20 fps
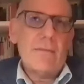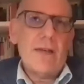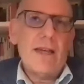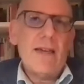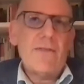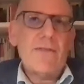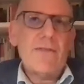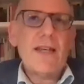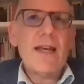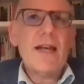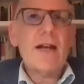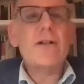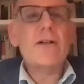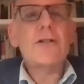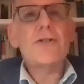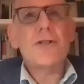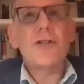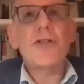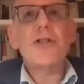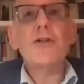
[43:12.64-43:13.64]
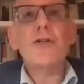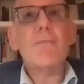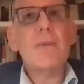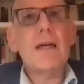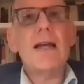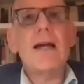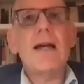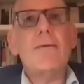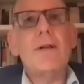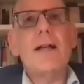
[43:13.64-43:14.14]
If the character's
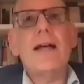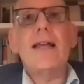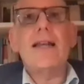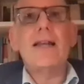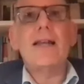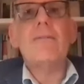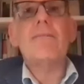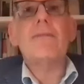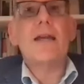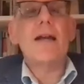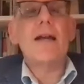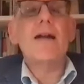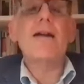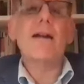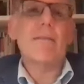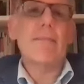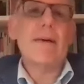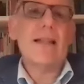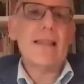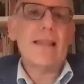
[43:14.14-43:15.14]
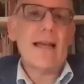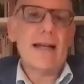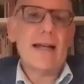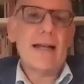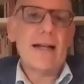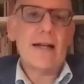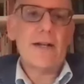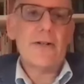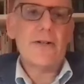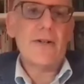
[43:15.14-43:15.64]
human, I will end up caring about that
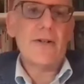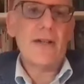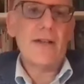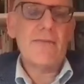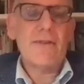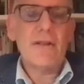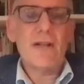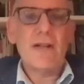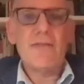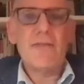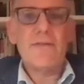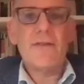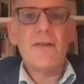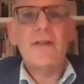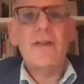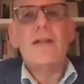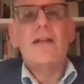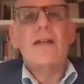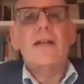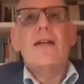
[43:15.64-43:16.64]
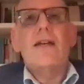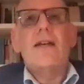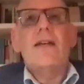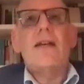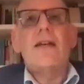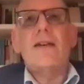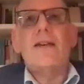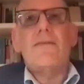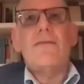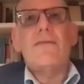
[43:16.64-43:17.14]
character, even
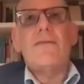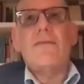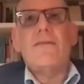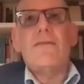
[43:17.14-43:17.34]
if